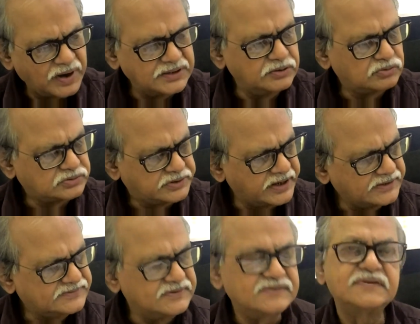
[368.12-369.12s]
while you
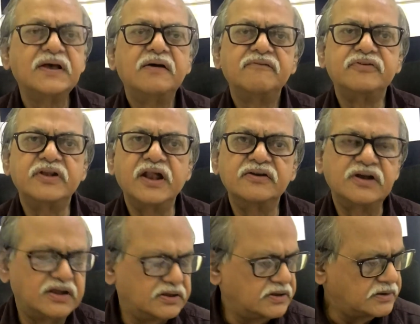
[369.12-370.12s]
take this
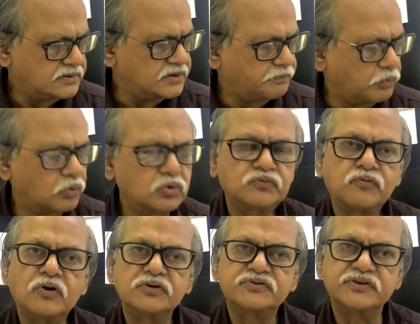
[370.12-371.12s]
report
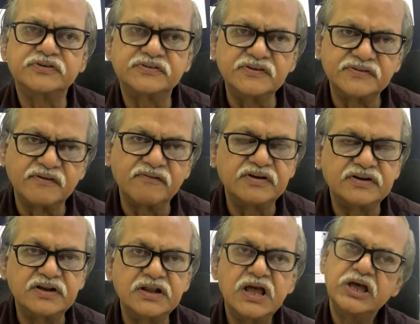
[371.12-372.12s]
for
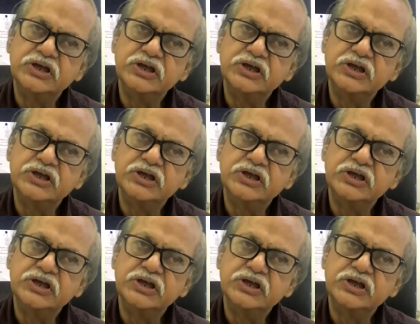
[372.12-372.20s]
16-17,